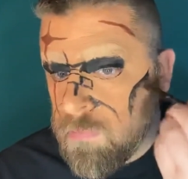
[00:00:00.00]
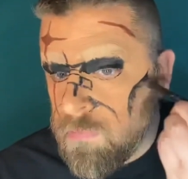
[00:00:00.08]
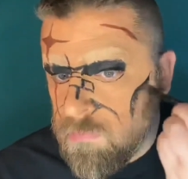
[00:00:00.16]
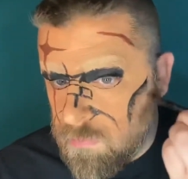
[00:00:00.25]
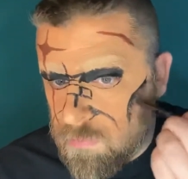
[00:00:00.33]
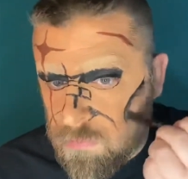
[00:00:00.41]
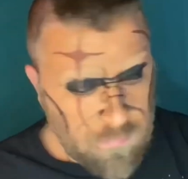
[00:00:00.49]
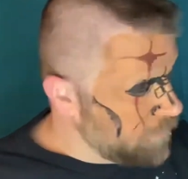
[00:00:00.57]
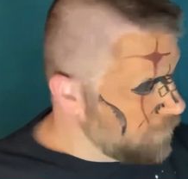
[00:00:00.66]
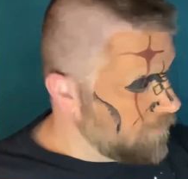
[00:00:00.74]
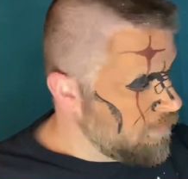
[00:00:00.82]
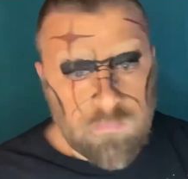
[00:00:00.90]
darken it
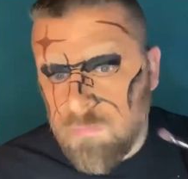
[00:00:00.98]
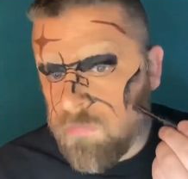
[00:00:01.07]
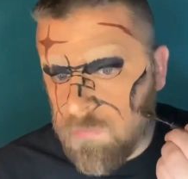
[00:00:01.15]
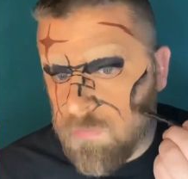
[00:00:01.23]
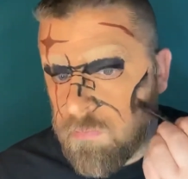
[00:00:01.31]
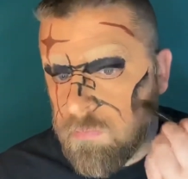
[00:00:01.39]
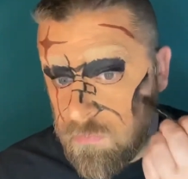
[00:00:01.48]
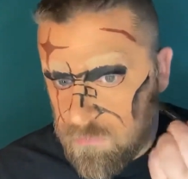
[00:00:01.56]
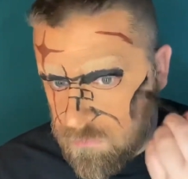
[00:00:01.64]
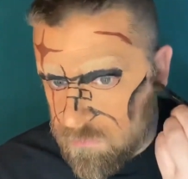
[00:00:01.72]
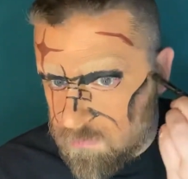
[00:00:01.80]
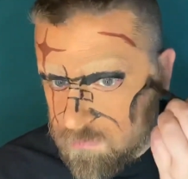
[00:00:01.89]
and smooth it
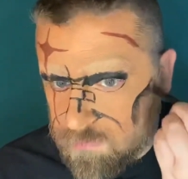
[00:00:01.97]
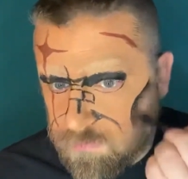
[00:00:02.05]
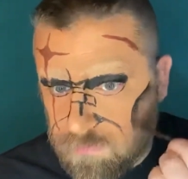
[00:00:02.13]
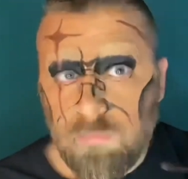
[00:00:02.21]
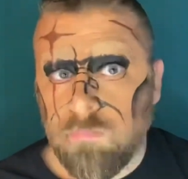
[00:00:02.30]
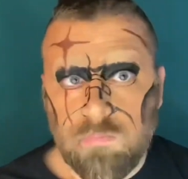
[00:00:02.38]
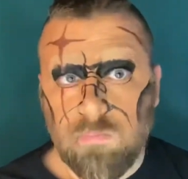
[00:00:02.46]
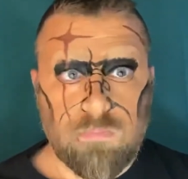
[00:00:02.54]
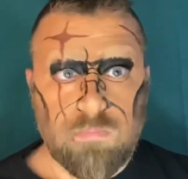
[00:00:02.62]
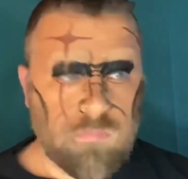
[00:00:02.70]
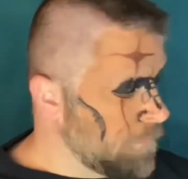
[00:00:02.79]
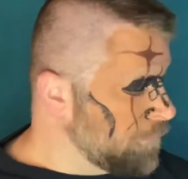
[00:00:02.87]
out a little bit
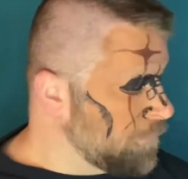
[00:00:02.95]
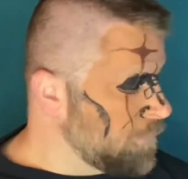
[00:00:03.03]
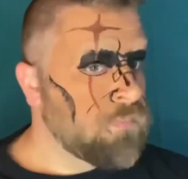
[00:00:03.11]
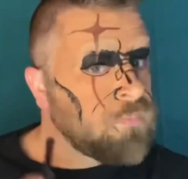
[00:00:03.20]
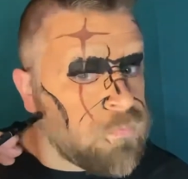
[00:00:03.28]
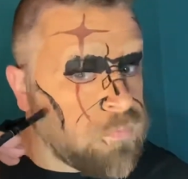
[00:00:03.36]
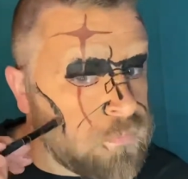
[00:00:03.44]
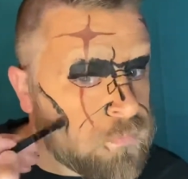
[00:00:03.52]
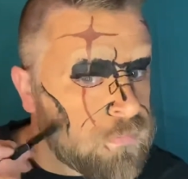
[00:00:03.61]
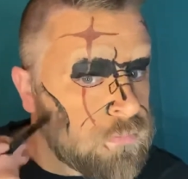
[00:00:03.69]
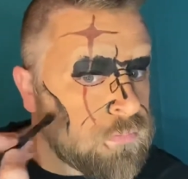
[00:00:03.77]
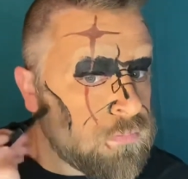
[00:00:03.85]
more to make it
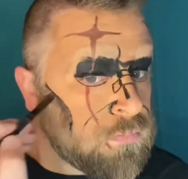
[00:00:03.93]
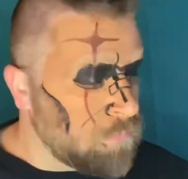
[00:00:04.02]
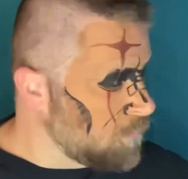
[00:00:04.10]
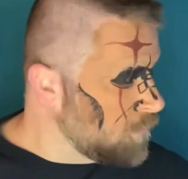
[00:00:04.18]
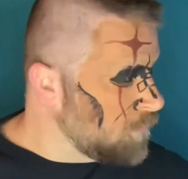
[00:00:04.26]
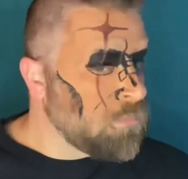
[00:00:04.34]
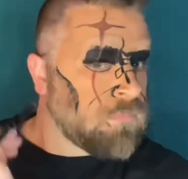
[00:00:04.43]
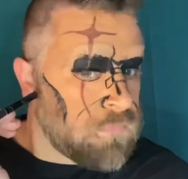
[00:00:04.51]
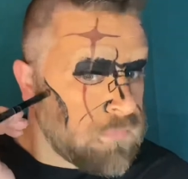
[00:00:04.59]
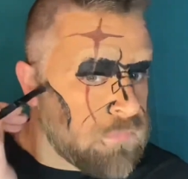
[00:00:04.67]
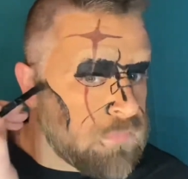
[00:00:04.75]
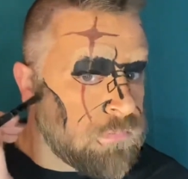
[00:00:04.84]
where it blends a
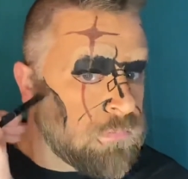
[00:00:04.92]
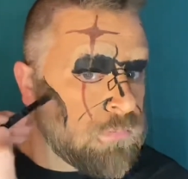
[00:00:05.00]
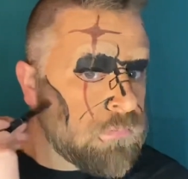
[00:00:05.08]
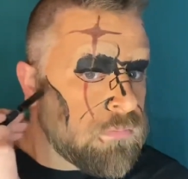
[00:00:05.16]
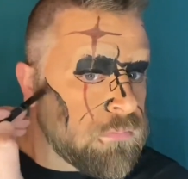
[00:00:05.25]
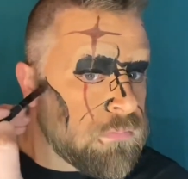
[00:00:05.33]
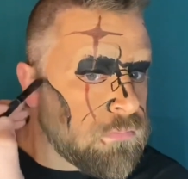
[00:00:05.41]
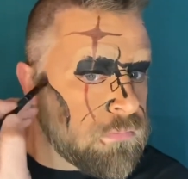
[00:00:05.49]
whole lot better.